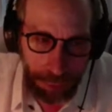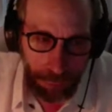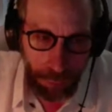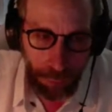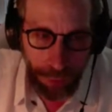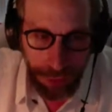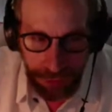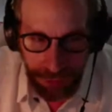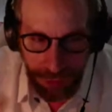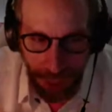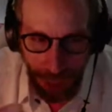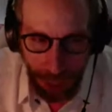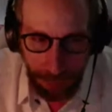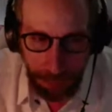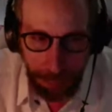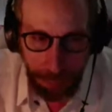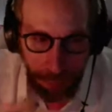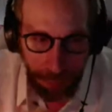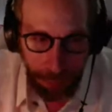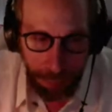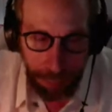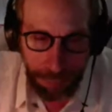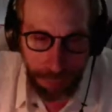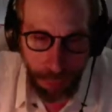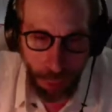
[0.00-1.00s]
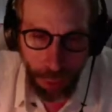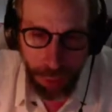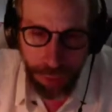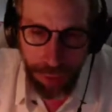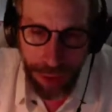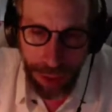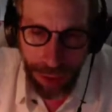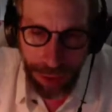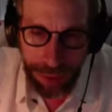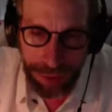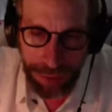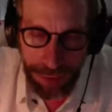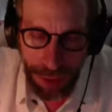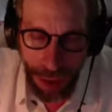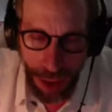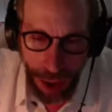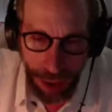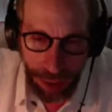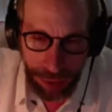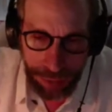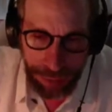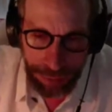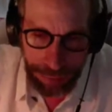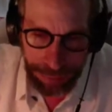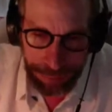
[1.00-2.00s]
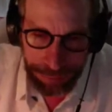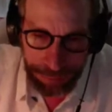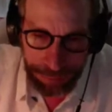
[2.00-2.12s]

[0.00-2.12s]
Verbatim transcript: For example, go to the next slide.